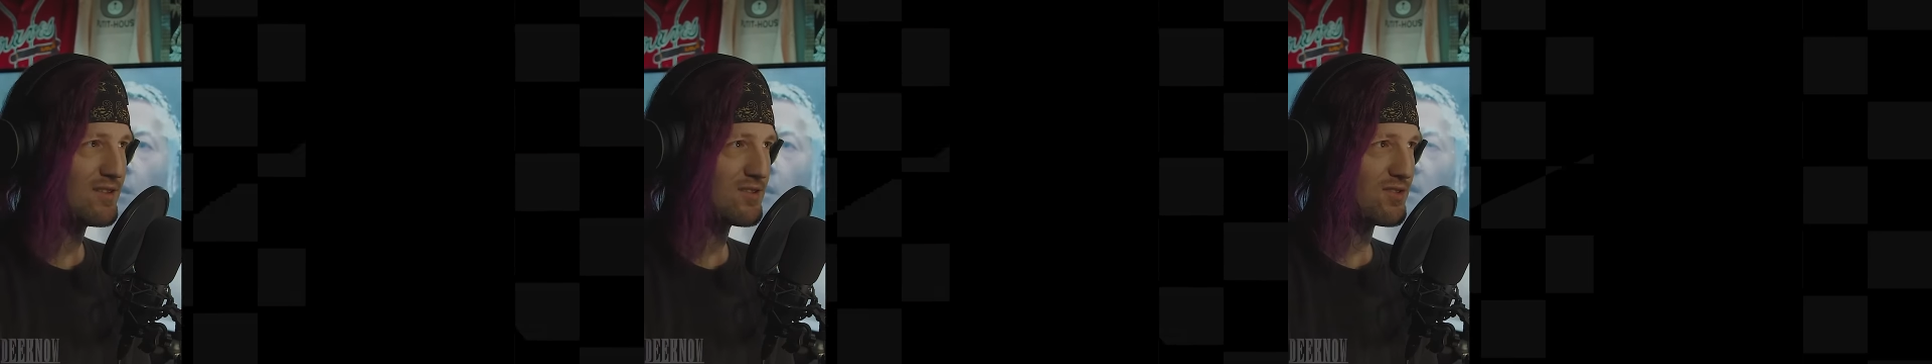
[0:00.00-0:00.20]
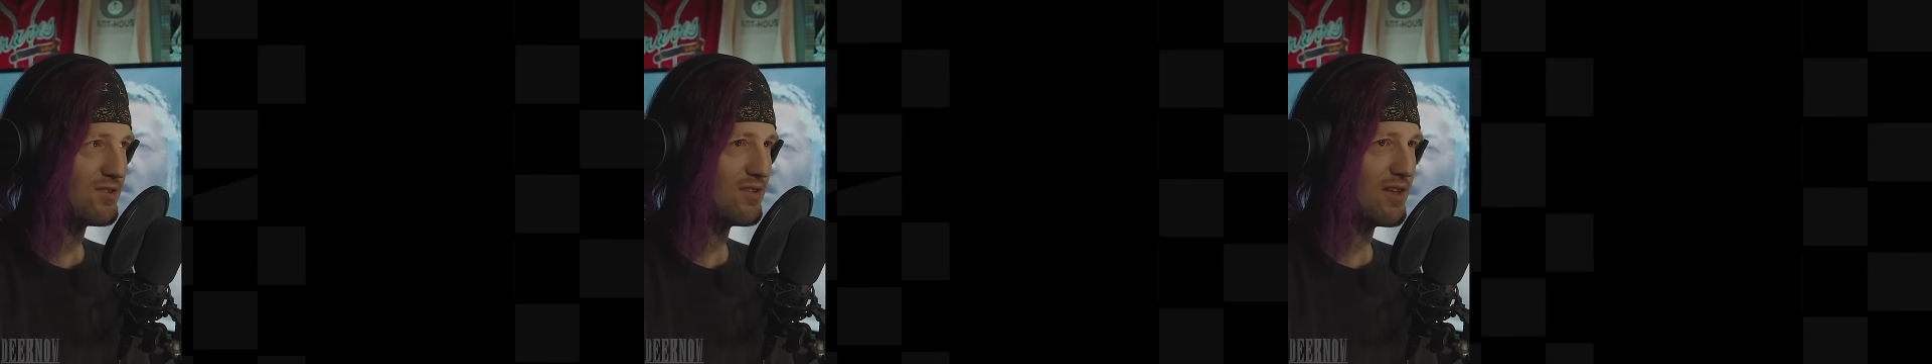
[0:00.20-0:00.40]

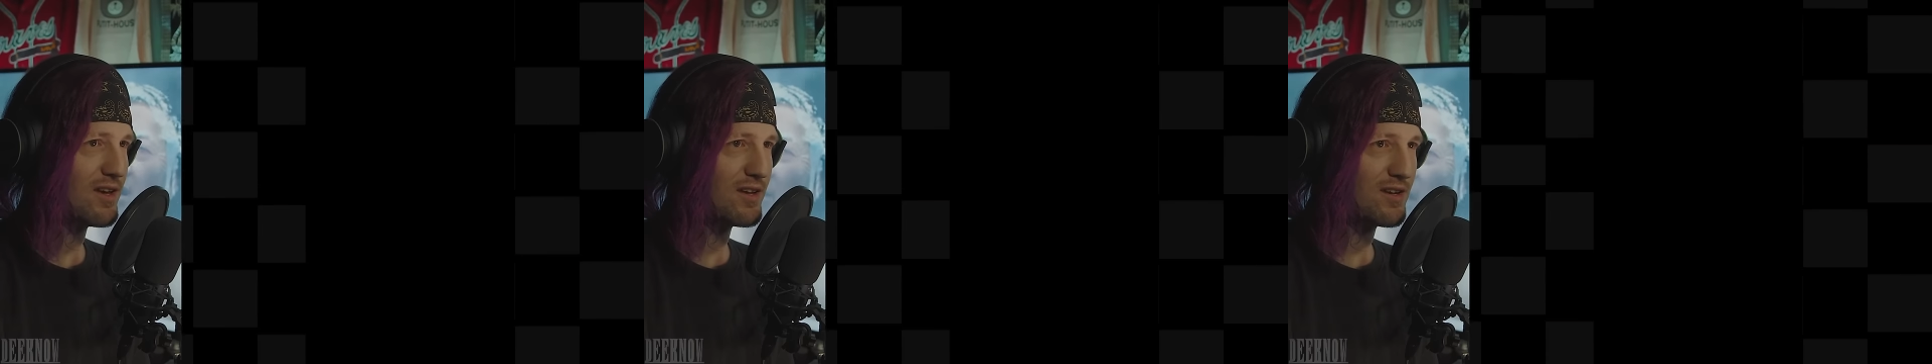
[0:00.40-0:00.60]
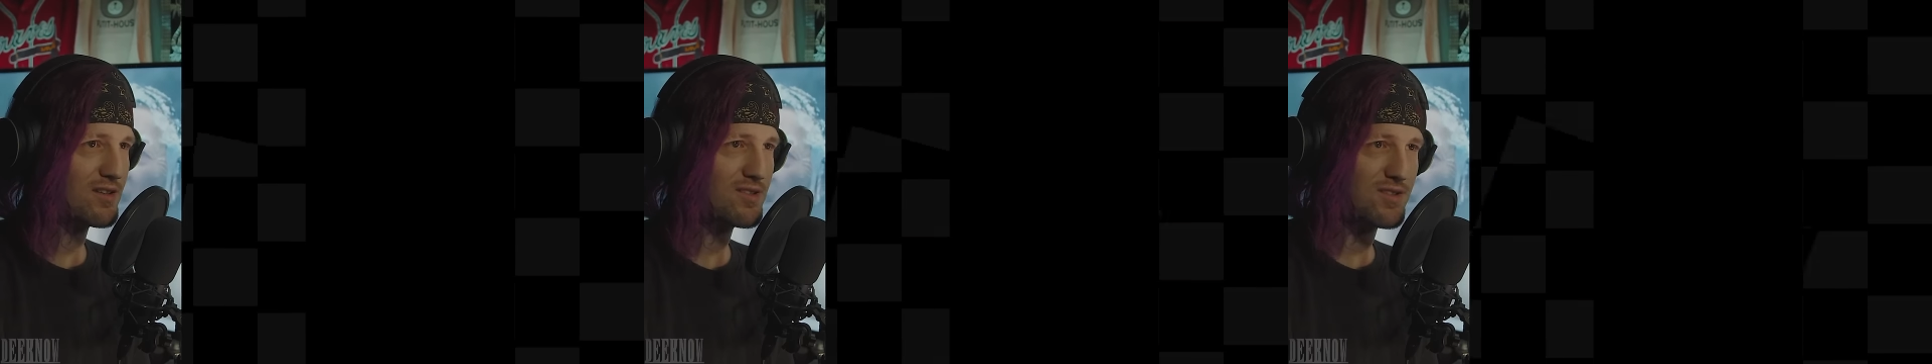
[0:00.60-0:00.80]
So
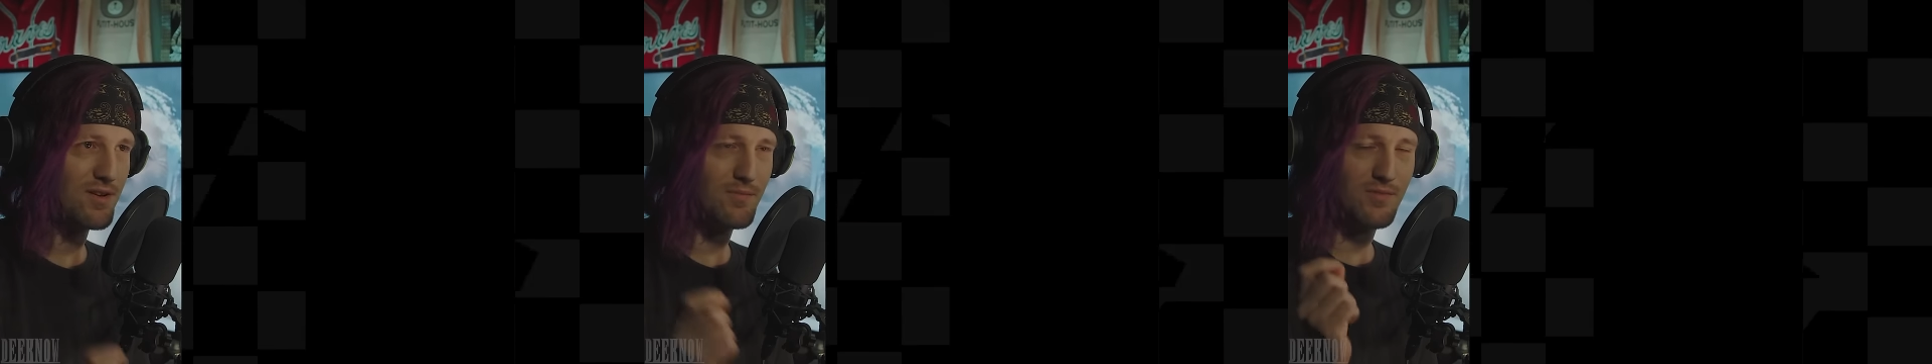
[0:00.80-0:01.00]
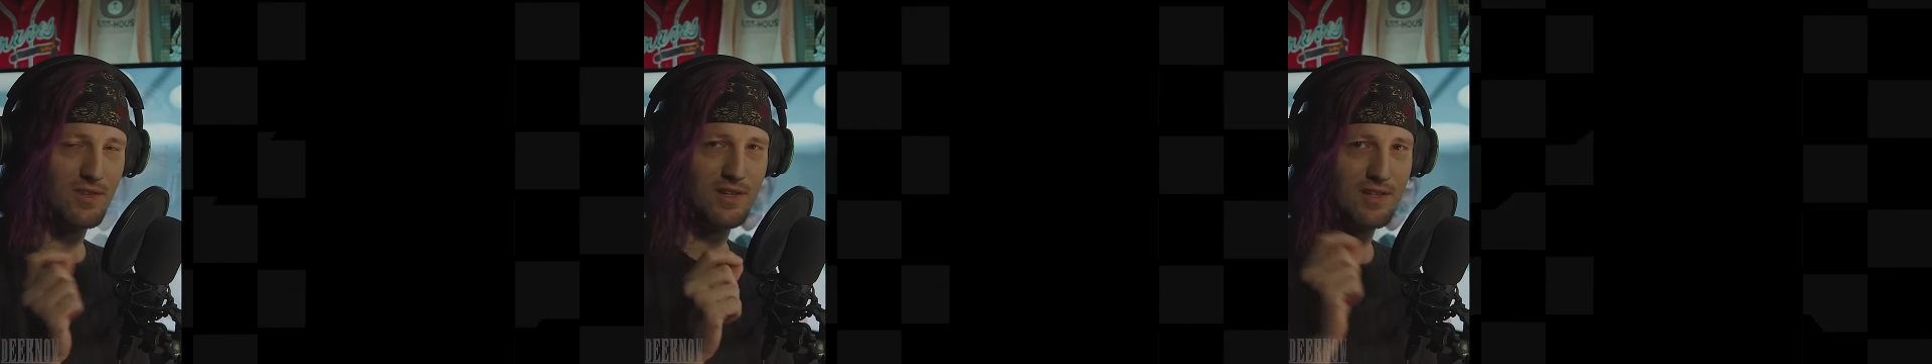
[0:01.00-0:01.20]
like
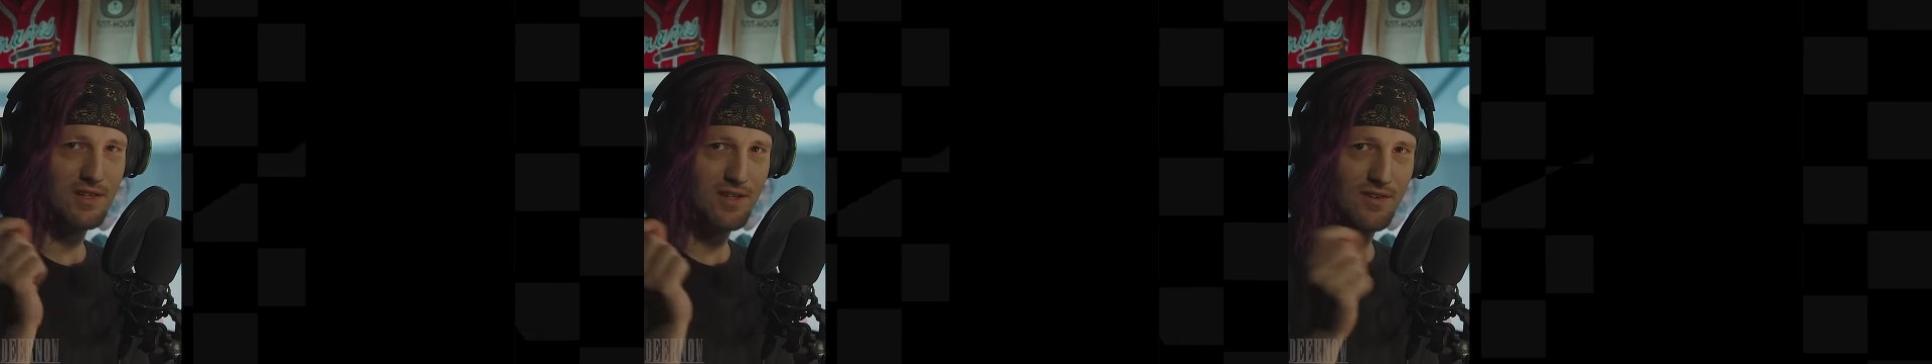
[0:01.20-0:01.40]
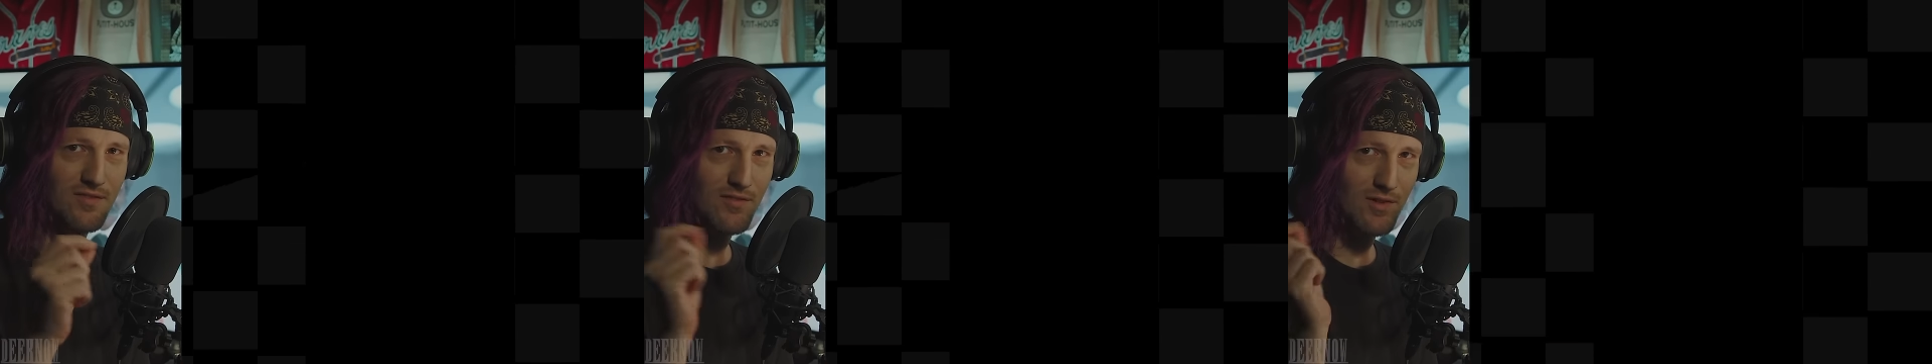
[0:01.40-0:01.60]
something
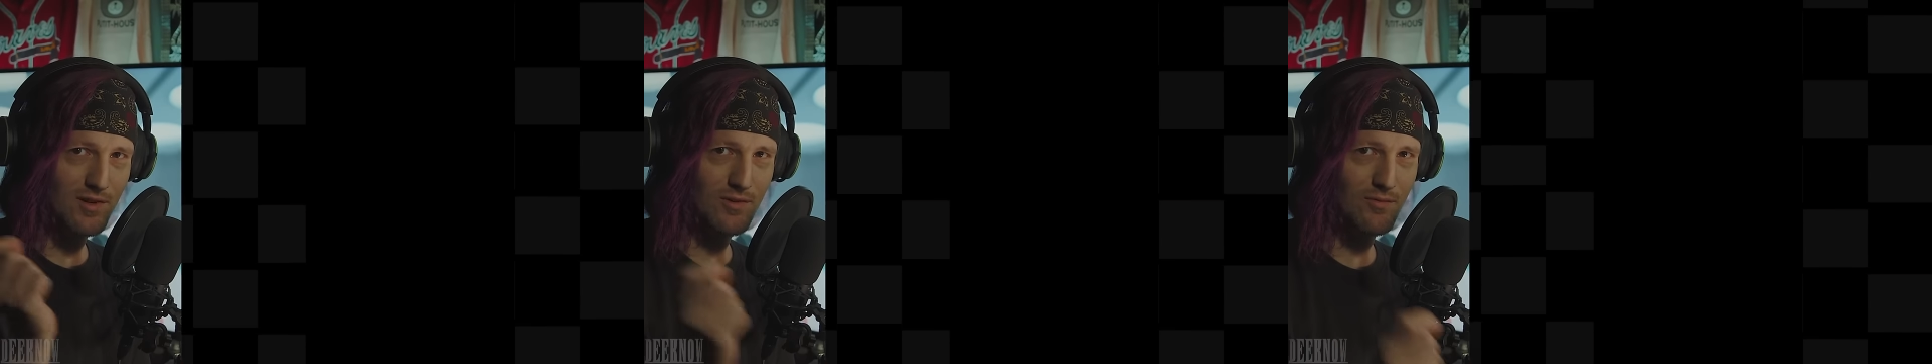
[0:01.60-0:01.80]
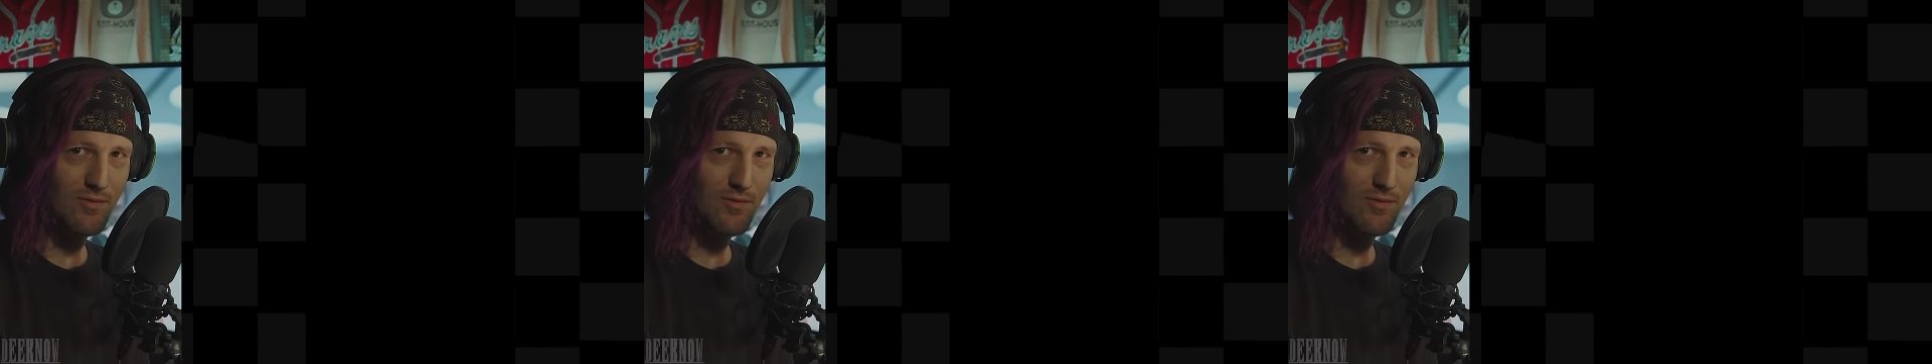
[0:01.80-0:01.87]
different